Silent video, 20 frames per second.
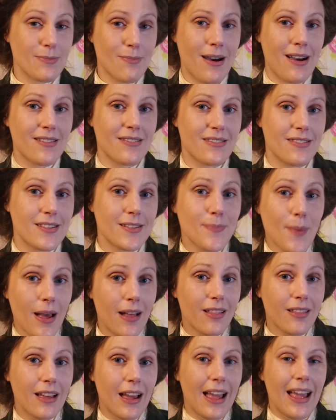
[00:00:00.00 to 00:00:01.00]
to mask the
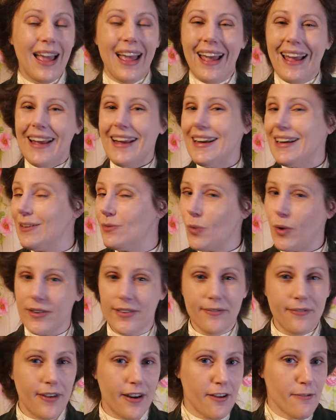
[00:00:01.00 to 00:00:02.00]
smell, it
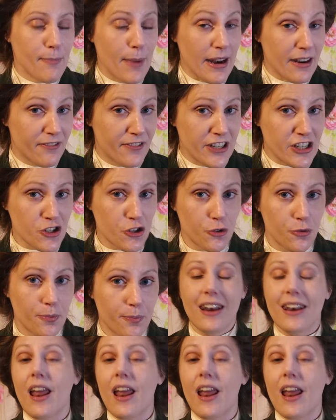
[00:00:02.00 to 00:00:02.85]
wasn't very beneficial.